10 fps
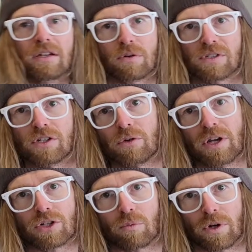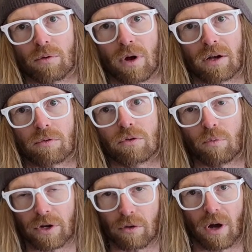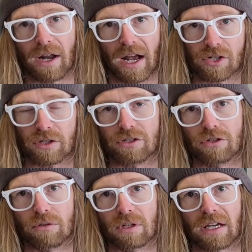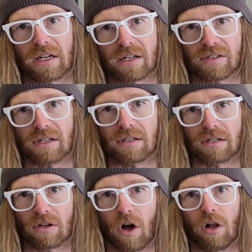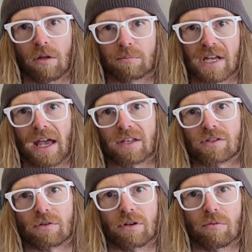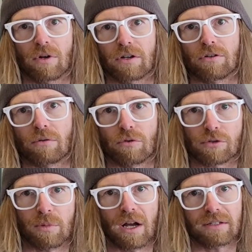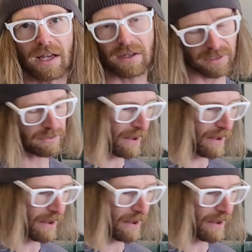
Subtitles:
into a situation where you want to actually do like an extended column test, or you want to do a ruche block test, then you